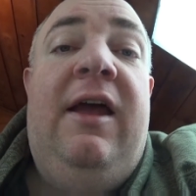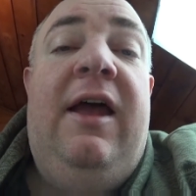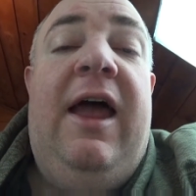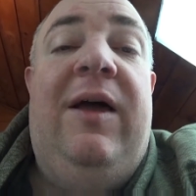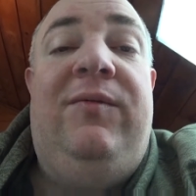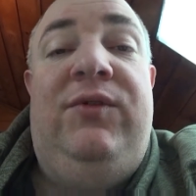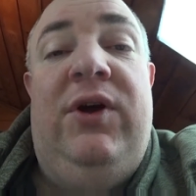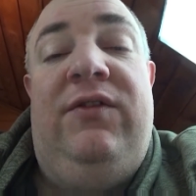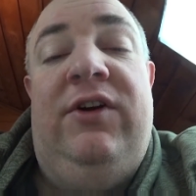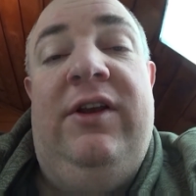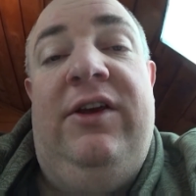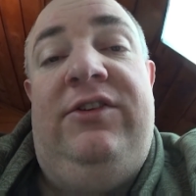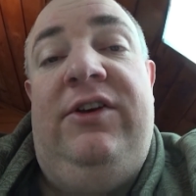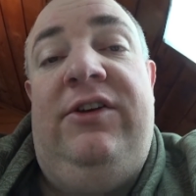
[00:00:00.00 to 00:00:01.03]
Have you ever
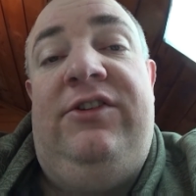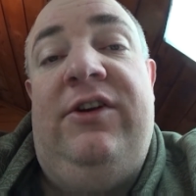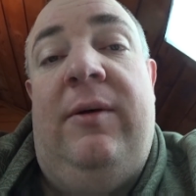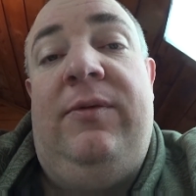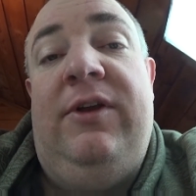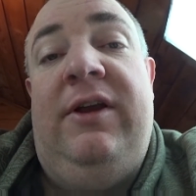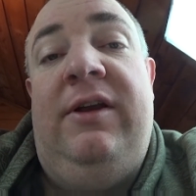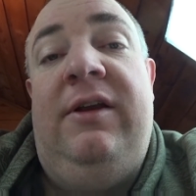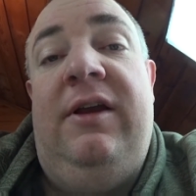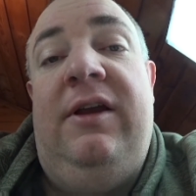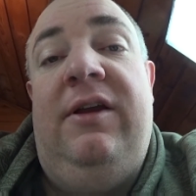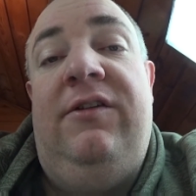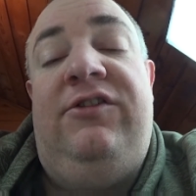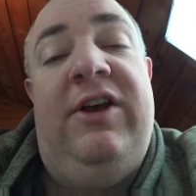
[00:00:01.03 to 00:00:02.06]
listed something,
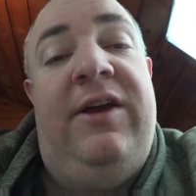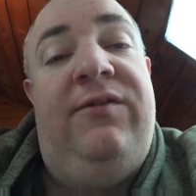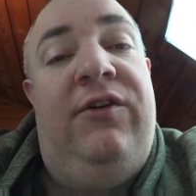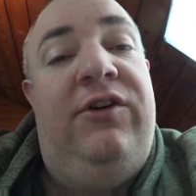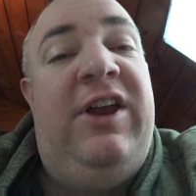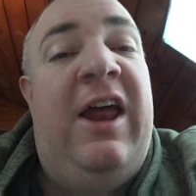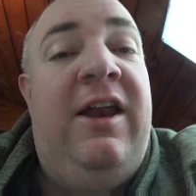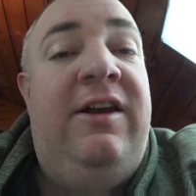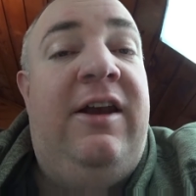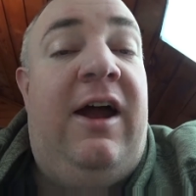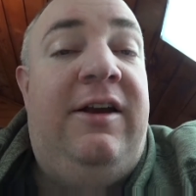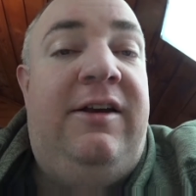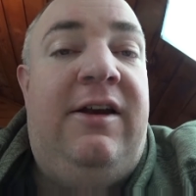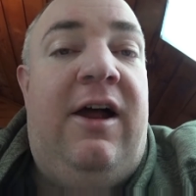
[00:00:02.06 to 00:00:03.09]
say for
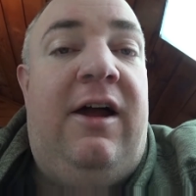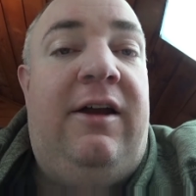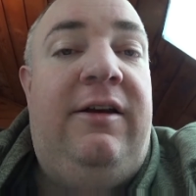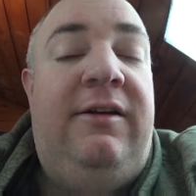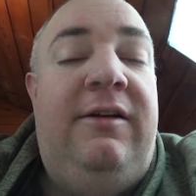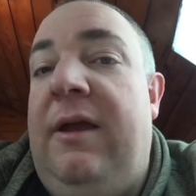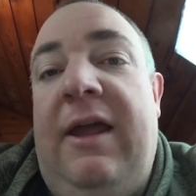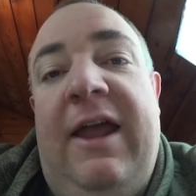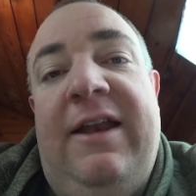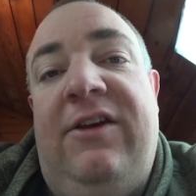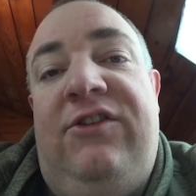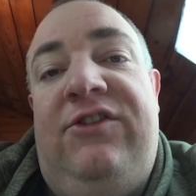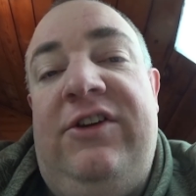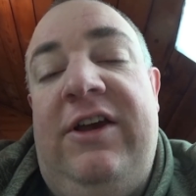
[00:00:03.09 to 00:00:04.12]
$10.99, and
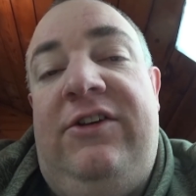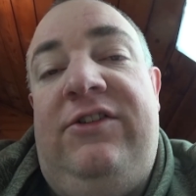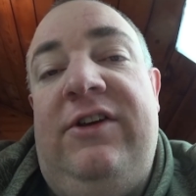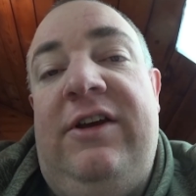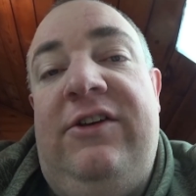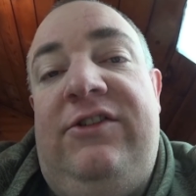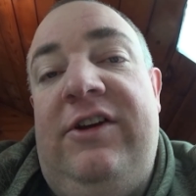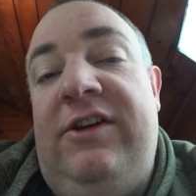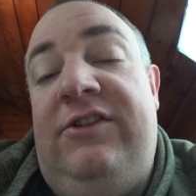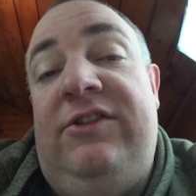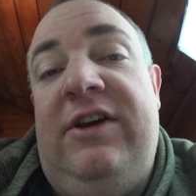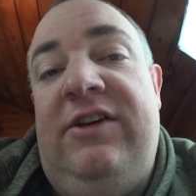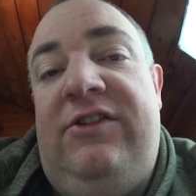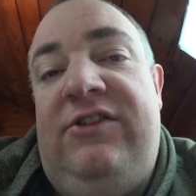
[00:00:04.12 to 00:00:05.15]
it sits and sits
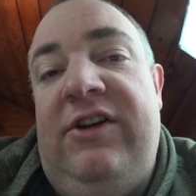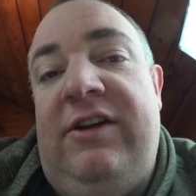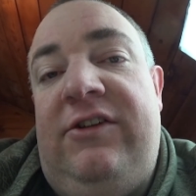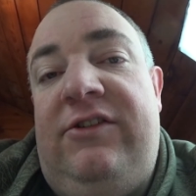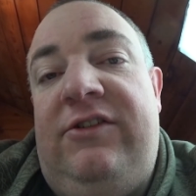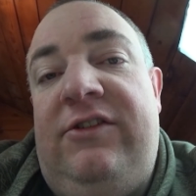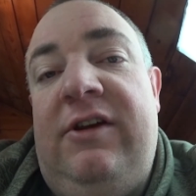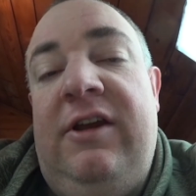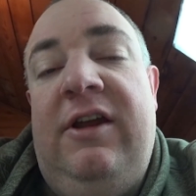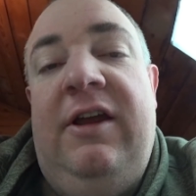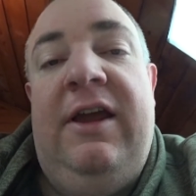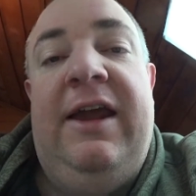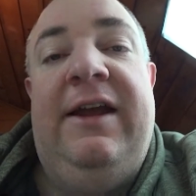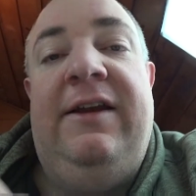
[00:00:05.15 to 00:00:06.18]
and sits,
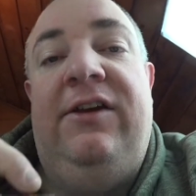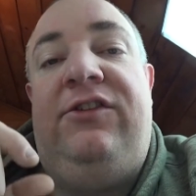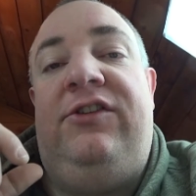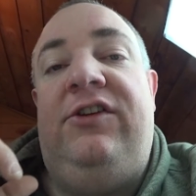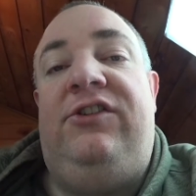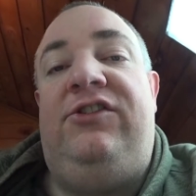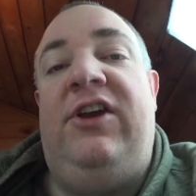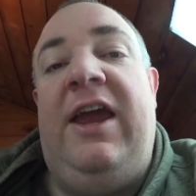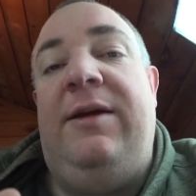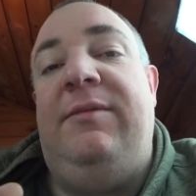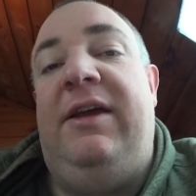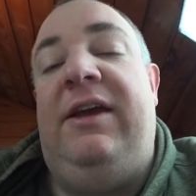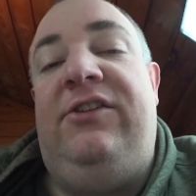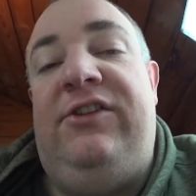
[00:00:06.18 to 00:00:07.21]
and it's the same
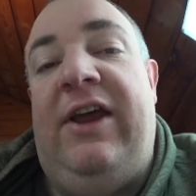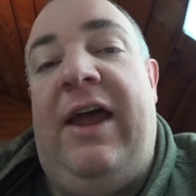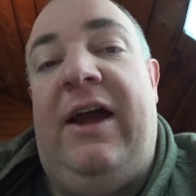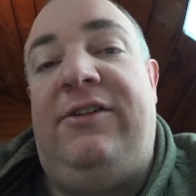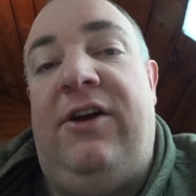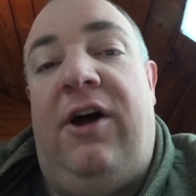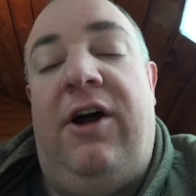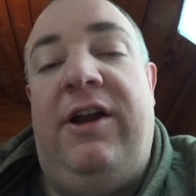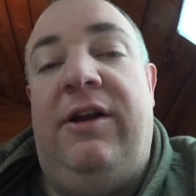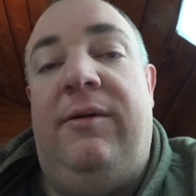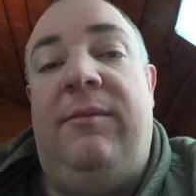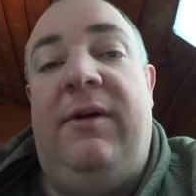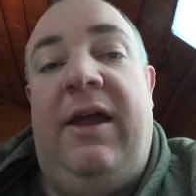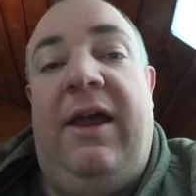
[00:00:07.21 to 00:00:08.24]
exact
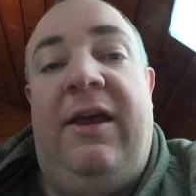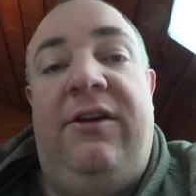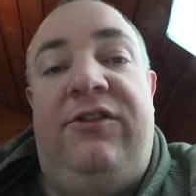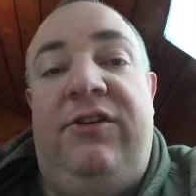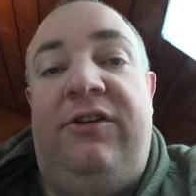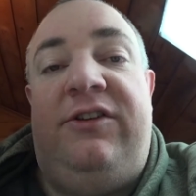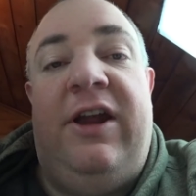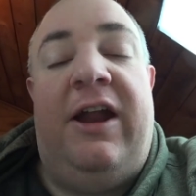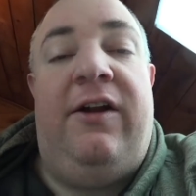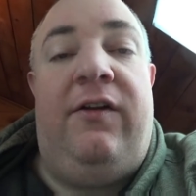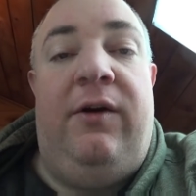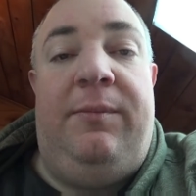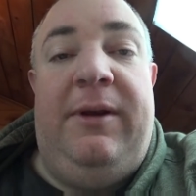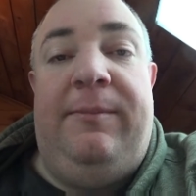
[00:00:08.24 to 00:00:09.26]
item as 10
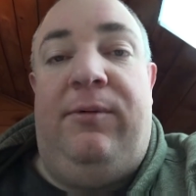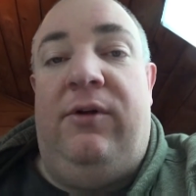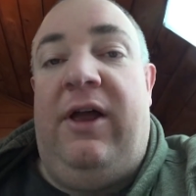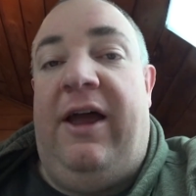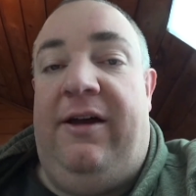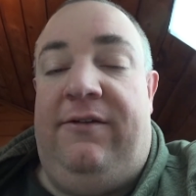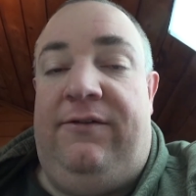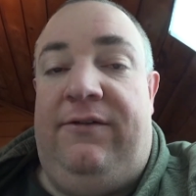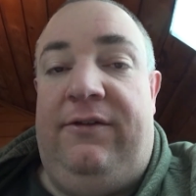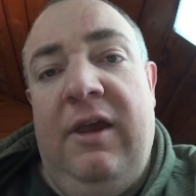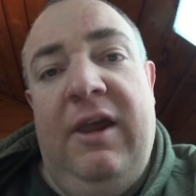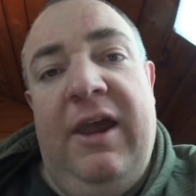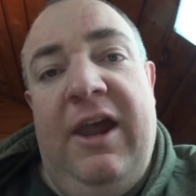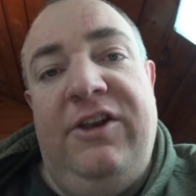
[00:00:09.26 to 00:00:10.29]
other people have?
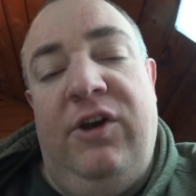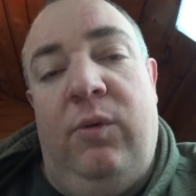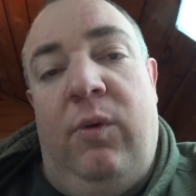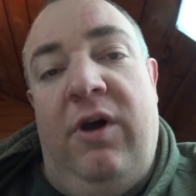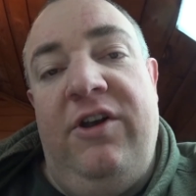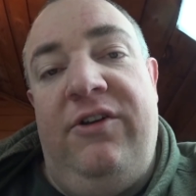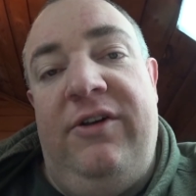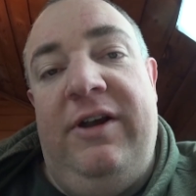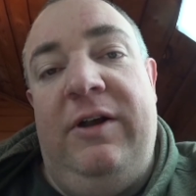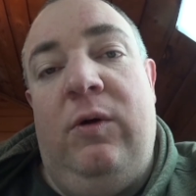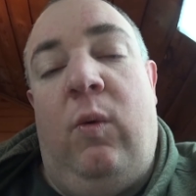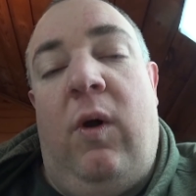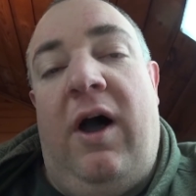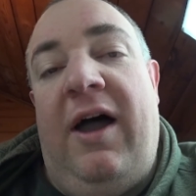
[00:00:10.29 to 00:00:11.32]
And you're wondering,
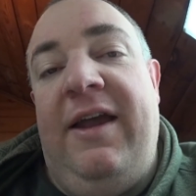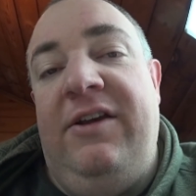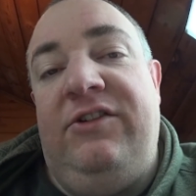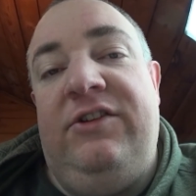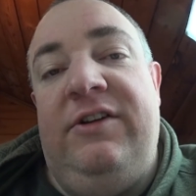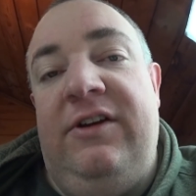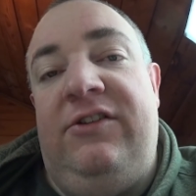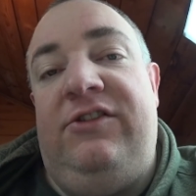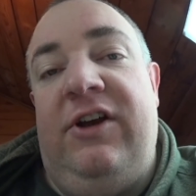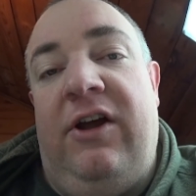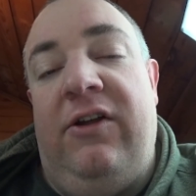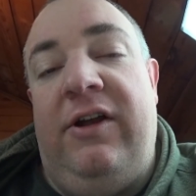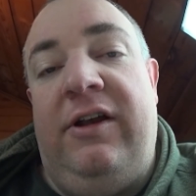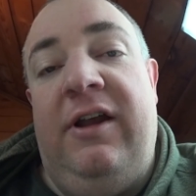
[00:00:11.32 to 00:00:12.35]
why isn't this
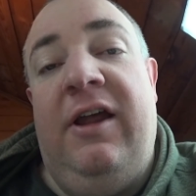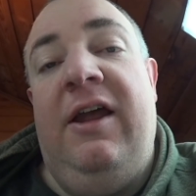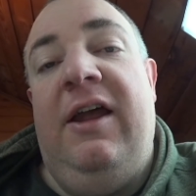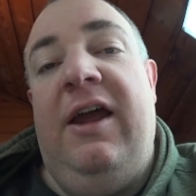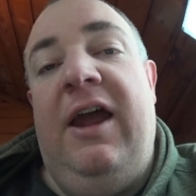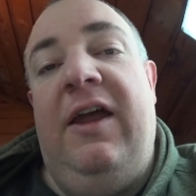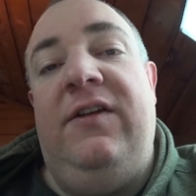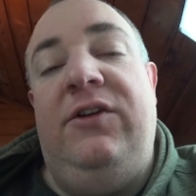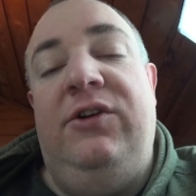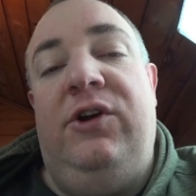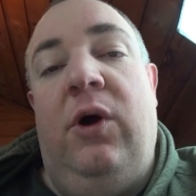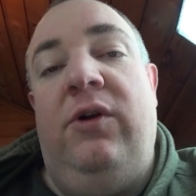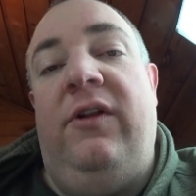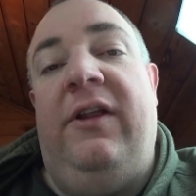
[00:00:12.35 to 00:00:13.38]
selling? And then you
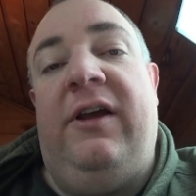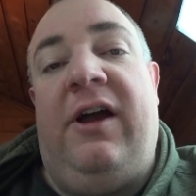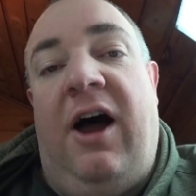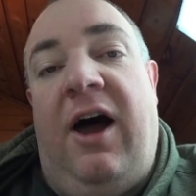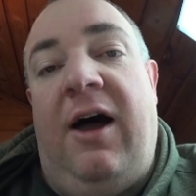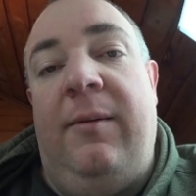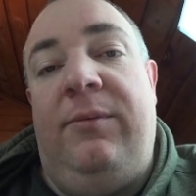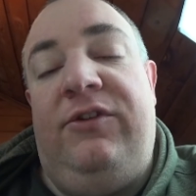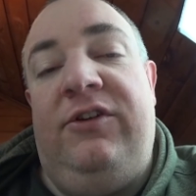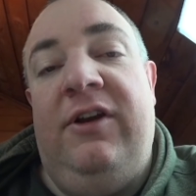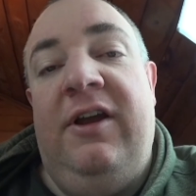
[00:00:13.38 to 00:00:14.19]
go to the comps,